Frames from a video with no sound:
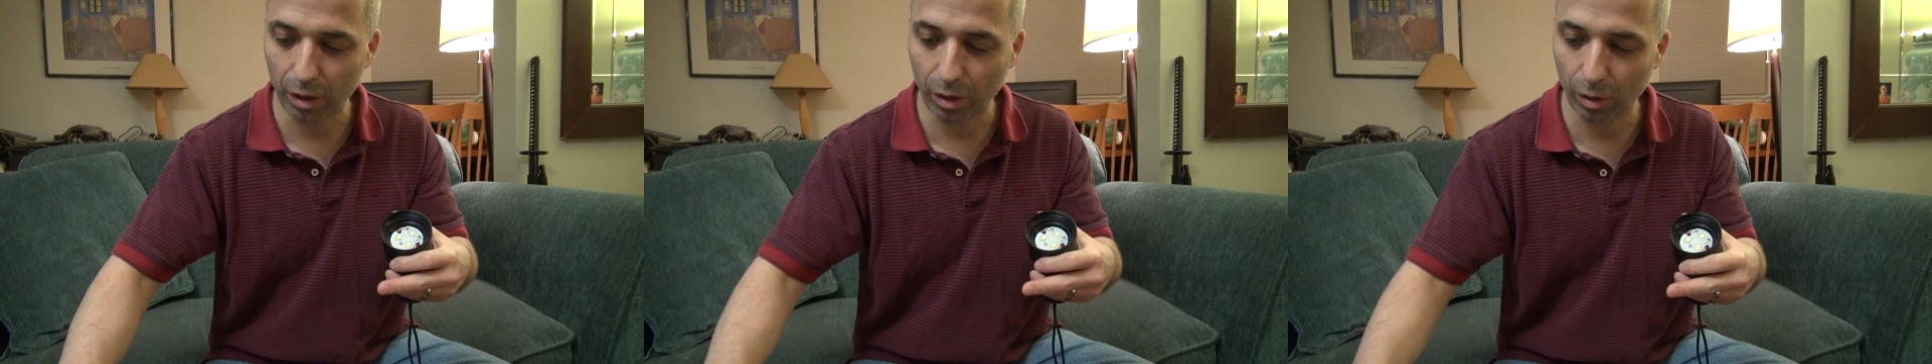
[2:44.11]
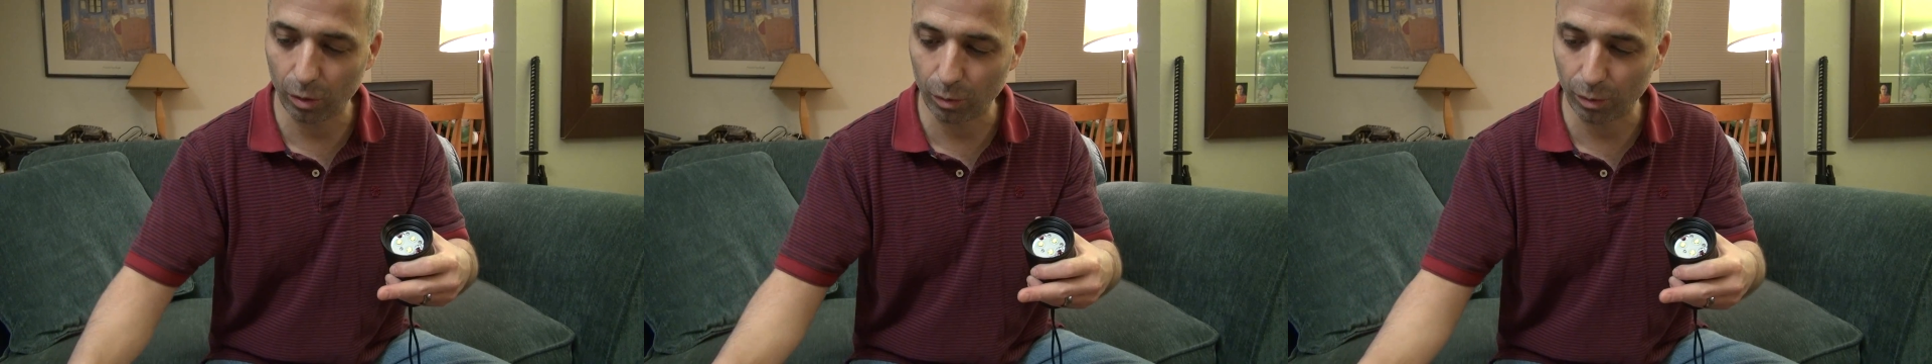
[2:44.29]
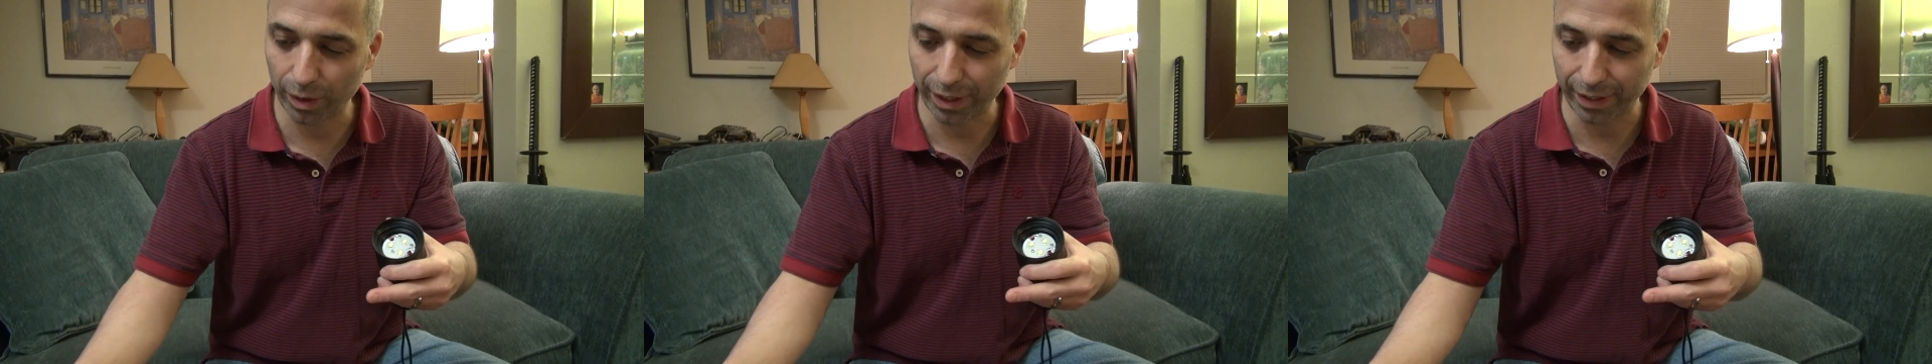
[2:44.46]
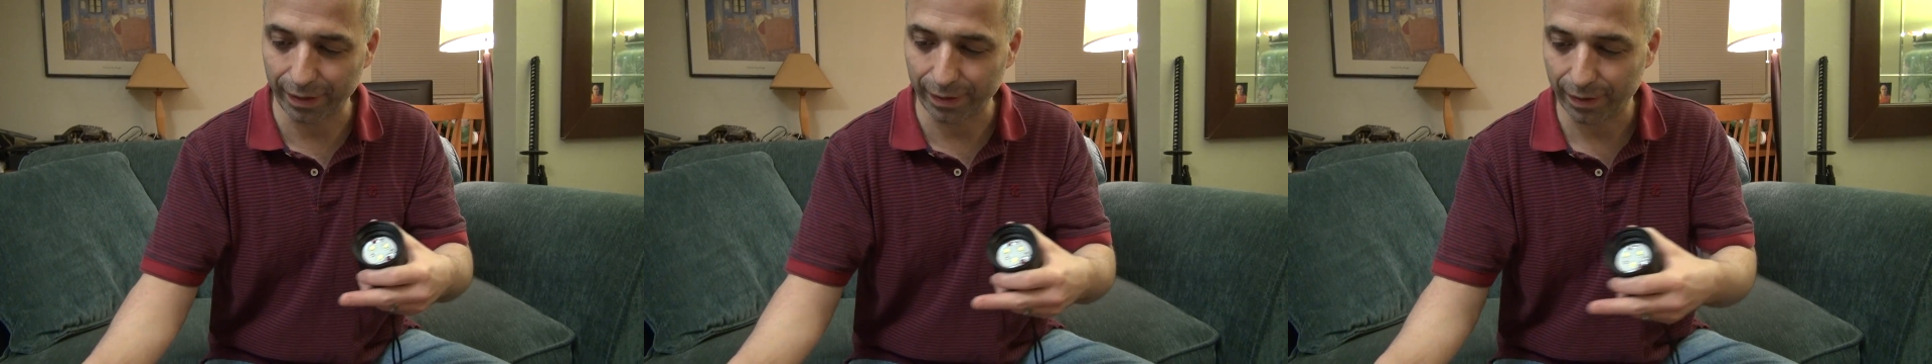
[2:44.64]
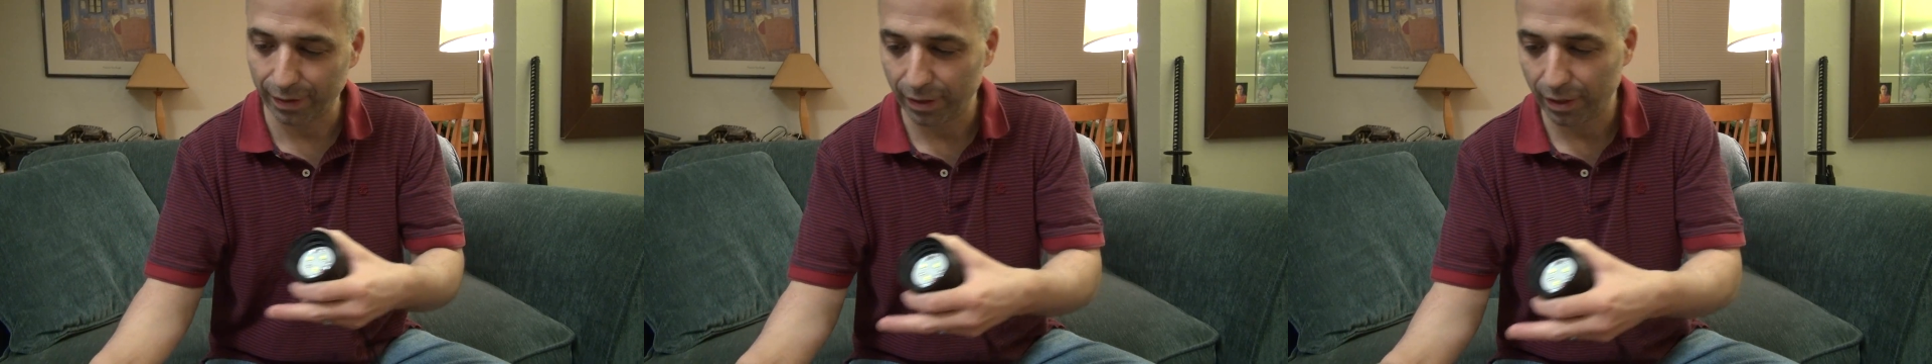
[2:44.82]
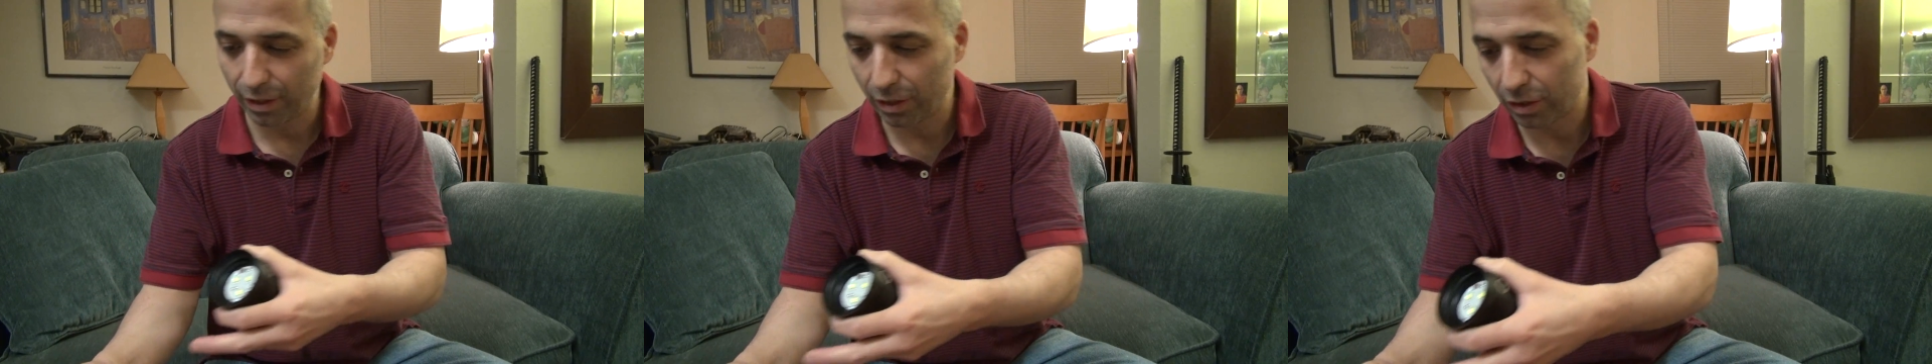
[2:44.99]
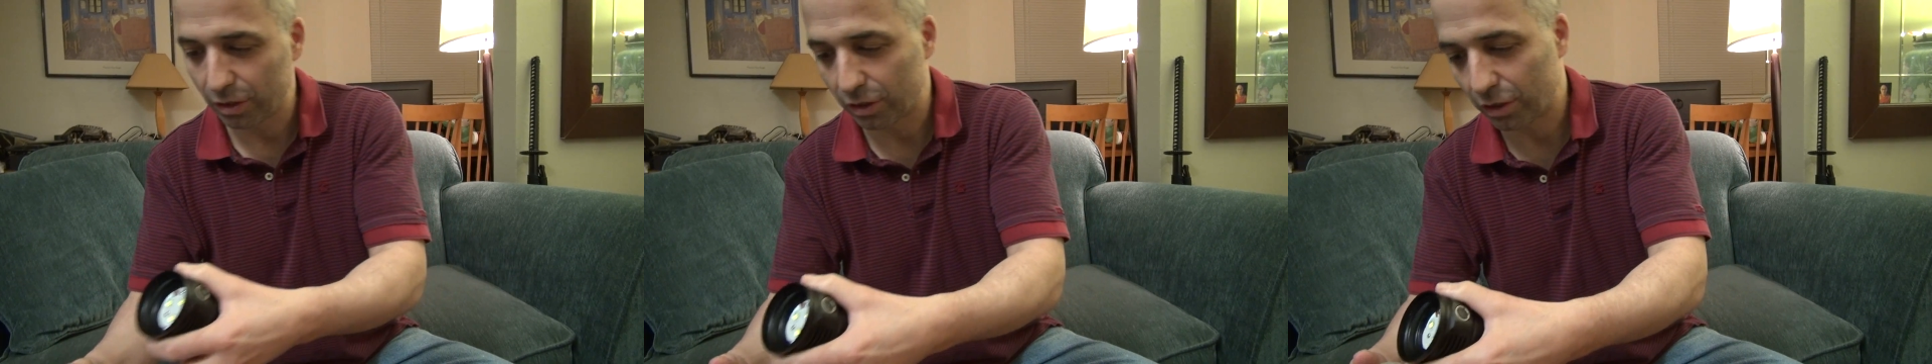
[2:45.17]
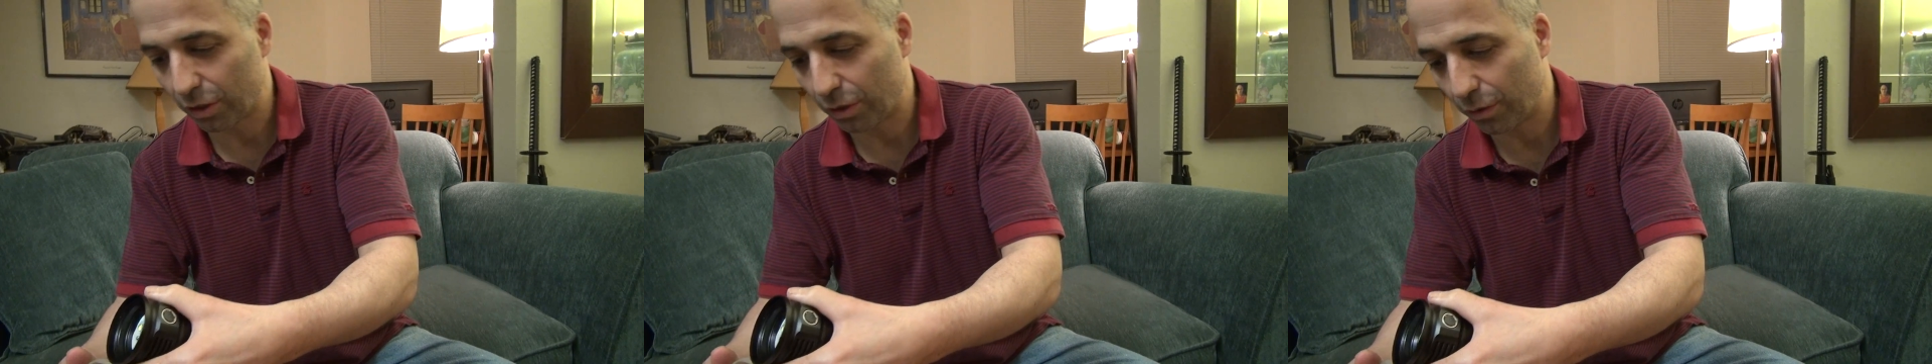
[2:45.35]
O-ring,
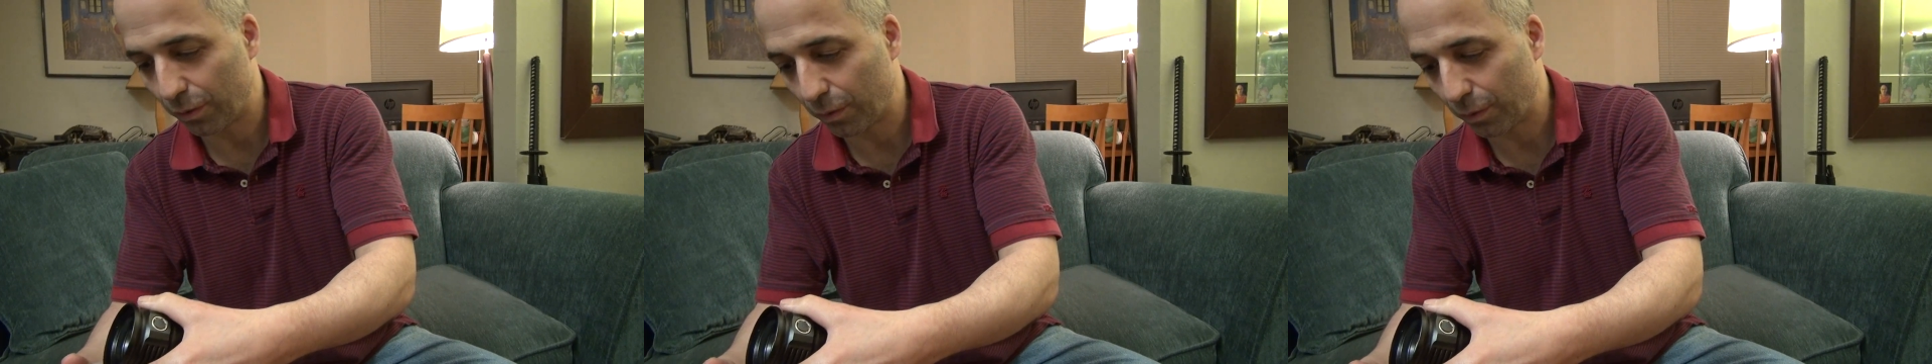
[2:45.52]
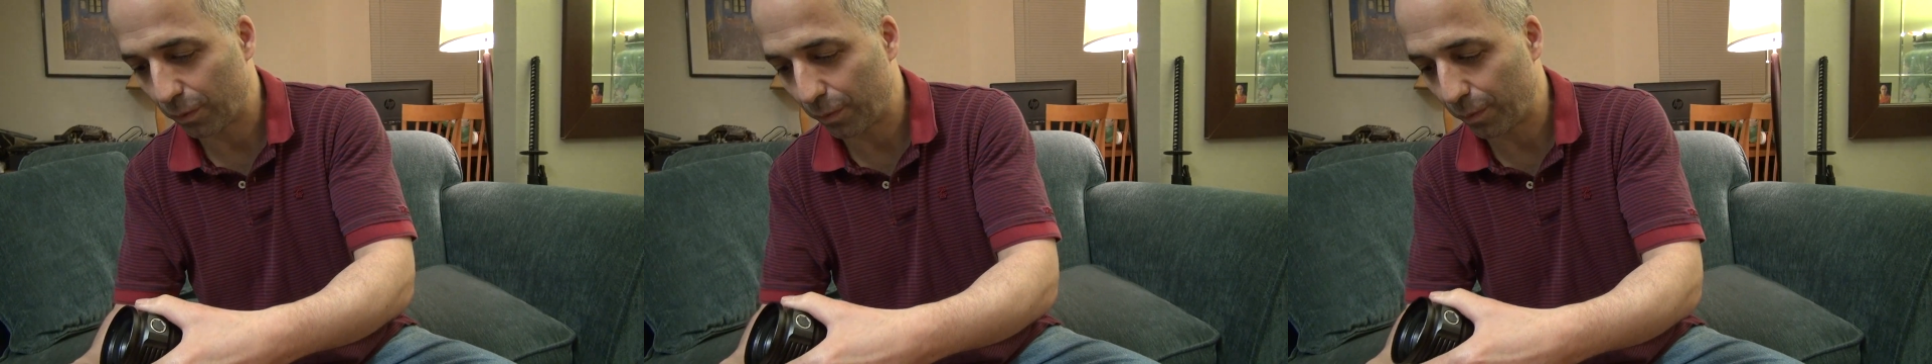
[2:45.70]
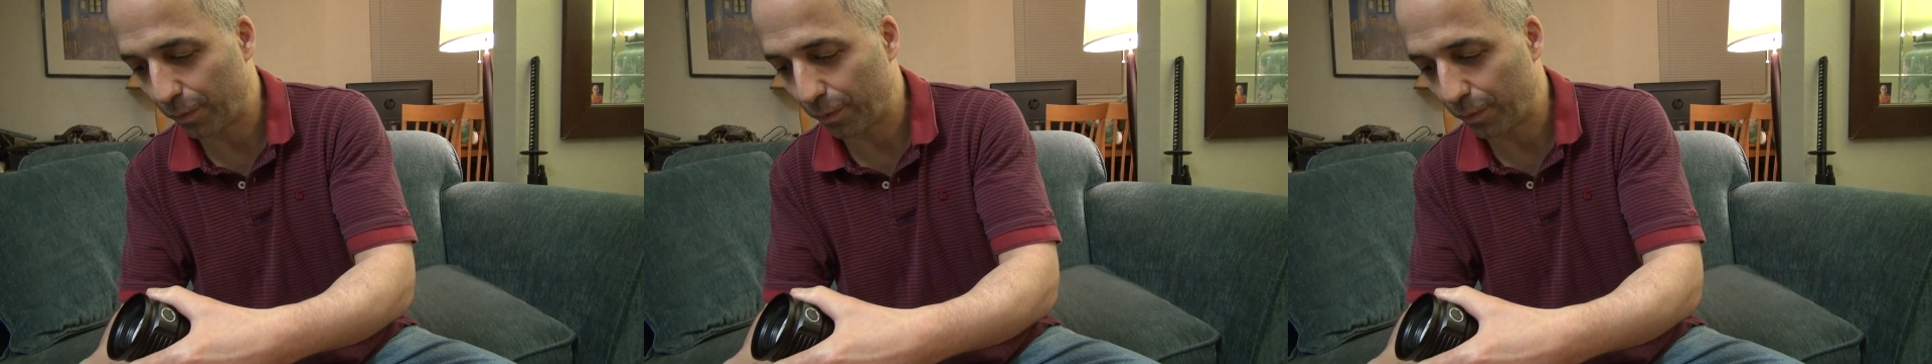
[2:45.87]
so